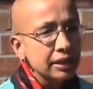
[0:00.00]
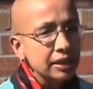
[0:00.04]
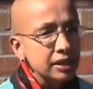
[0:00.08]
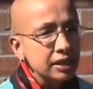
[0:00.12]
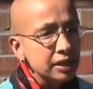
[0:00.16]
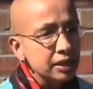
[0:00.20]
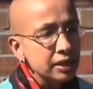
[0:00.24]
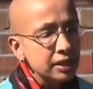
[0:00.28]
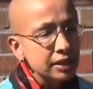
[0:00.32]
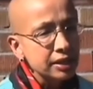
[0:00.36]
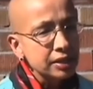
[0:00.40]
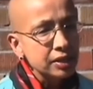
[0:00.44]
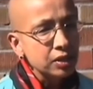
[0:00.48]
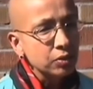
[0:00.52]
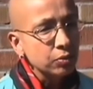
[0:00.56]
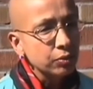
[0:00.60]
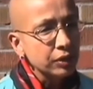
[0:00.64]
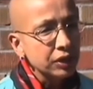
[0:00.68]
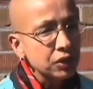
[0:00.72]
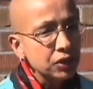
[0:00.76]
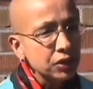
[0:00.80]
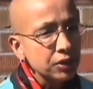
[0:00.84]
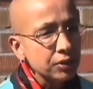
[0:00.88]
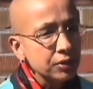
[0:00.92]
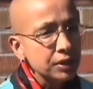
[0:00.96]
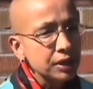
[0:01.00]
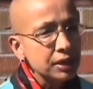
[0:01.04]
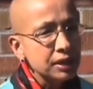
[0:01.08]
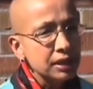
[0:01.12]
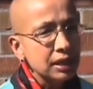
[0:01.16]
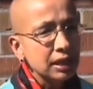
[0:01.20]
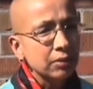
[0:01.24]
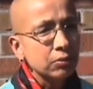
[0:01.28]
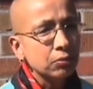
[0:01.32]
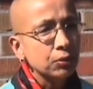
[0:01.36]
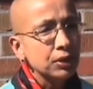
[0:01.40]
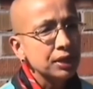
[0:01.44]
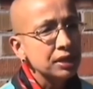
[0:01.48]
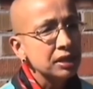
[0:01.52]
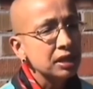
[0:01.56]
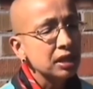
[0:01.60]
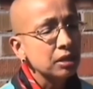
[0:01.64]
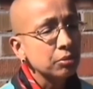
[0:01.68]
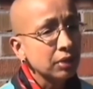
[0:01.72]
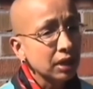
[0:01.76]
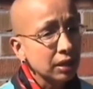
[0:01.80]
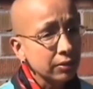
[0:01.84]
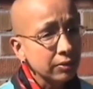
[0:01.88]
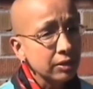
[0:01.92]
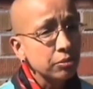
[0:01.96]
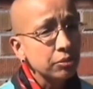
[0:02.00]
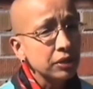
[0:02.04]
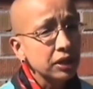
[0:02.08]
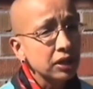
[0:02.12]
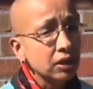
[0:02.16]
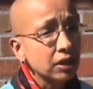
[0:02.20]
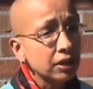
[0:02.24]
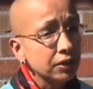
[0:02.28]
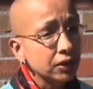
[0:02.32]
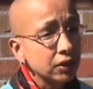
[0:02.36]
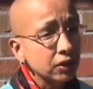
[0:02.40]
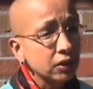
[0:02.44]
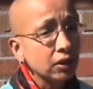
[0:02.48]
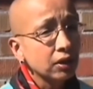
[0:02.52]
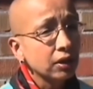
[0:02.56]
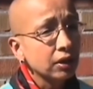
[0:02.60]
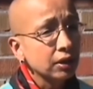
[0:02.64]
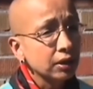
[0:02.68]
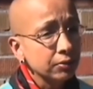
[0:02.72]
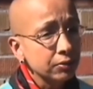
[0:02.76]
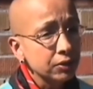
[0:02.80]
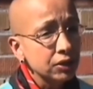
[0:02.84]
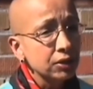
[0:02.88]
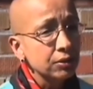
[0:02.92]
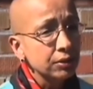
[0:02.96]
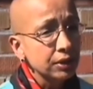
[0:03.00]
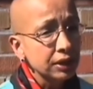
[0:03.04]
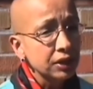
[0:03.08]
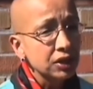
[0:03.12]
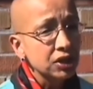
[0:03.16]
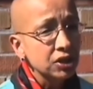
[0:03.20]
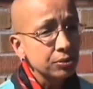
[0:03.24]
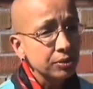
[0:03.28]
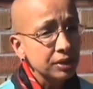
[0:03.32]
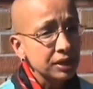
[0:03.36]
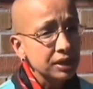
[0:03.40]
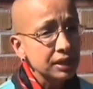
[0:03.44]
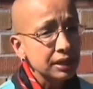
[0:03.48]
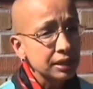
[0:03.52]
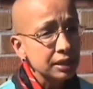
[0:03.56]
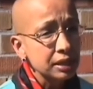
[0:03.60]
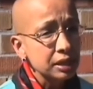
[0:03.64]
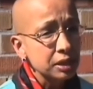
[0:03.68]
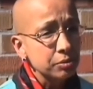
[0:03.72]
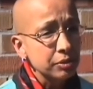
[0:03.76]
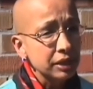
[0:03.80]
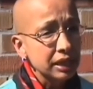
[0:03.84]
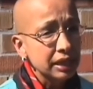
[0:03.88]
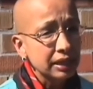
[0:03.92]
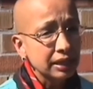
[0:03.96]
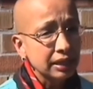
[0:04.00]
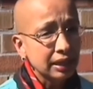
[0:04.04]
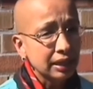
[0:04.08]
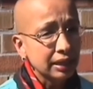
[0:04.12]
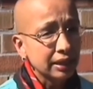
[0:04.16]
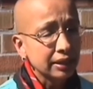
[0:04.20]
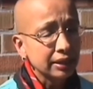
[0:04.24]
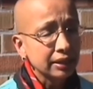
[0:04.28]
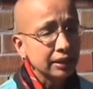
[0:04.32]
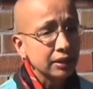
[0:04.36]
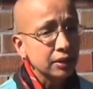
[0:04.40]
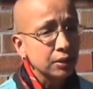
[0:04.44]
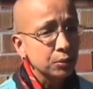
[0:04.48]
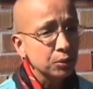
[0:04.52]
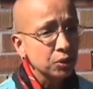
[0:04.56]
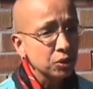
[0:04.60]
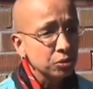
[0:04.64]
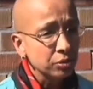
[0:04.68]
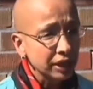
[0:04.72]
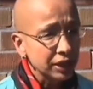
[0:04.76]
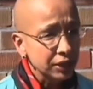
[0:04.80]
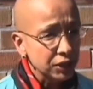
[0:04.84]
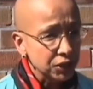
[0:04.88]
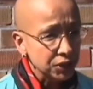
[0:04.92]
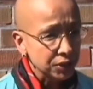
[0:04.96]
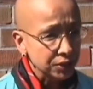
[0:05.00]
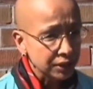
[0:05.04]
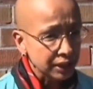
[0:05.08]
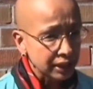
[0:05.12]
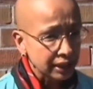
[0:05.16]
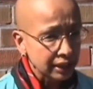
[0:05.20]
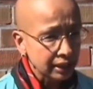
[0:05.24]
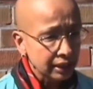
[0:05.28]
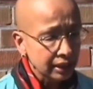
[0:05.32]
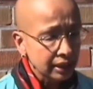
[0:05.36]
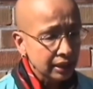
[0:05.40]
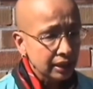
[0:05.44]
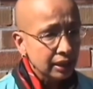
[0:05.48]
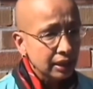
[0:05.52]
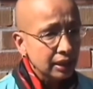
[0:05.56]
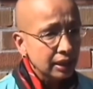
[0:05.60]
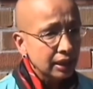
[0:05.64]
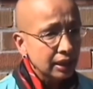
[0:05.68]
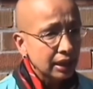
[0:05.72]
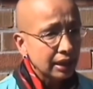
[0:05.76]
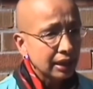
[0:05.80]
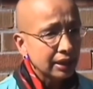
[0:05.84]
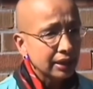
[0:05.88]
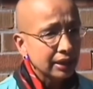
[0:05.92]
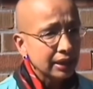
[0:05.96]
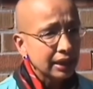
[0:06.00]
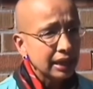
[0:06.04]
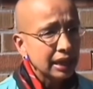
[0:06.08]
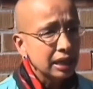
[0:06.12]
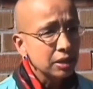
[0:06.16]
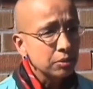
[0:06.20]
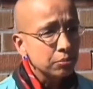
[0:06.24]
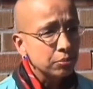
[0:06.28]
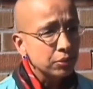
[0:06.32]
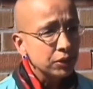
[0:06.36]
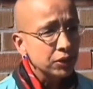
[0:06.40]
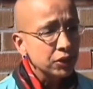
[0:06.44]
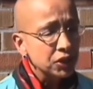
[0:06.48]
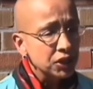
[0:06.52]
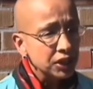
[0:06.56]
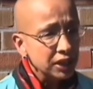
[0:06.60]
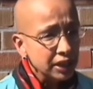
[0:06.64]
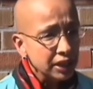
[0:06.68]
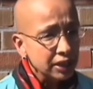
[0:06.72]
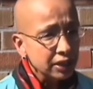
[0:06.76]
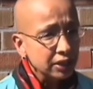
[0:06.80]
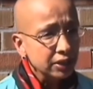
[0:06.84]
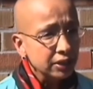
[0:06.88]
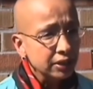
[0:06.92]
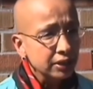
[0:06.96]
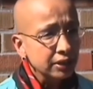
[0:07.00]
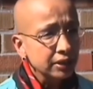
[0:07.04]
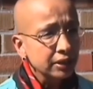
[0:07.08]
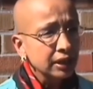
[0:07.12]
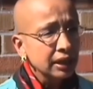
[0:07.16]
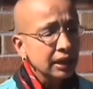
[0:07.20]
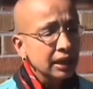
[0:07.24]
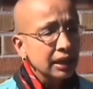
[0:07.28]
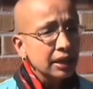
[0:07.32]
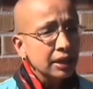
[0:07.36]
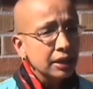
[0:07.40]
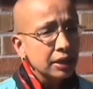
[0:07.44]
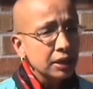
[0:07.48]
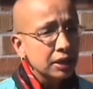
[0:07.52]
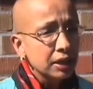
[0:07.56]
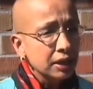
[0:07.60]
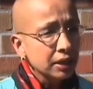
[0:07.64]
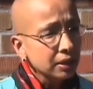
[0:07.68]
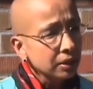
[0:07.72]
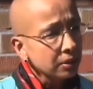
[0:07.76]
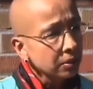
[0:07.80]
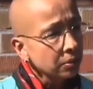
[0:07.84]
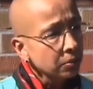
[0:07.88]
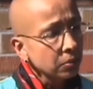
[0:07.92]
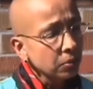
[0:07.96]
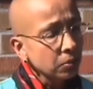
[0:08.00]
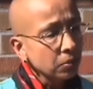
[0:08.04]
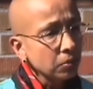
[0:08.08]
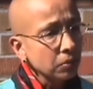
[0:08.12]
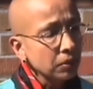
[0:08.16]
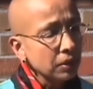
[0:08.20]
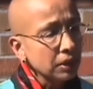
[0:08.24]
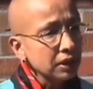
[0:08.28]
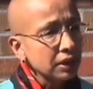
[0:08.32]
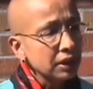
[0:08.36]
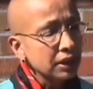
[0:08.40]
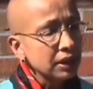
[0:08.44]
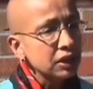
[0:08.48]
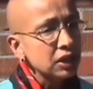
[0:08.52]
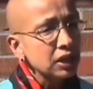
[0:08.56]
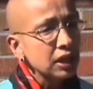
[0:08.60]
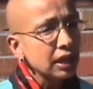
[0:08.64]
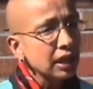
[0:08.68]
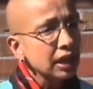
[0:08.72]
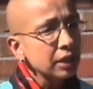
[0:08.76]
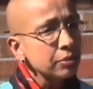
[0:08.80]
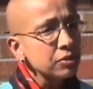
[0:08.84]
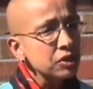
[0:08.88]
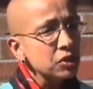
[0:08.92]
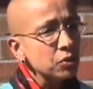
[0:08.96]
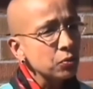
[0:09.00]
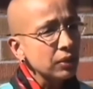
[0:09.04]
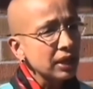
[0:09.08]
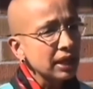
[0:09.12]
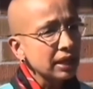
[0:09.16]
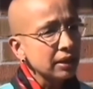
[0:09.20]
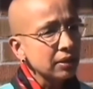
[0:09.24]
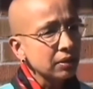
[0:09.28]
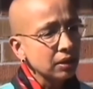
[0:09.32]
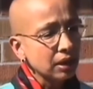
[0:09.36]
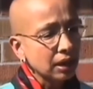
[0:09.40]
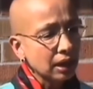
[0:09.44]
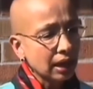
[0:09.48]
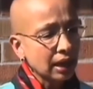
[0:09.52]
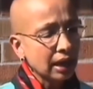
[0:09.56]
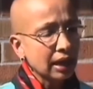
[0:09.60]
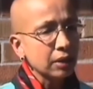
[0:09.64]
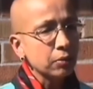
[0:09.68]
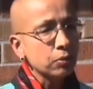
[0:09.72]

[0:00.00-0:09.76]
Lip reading: and Parvati Basrur. Sheela attained Doctor of Medicine from University of Toronto. In 1998, she took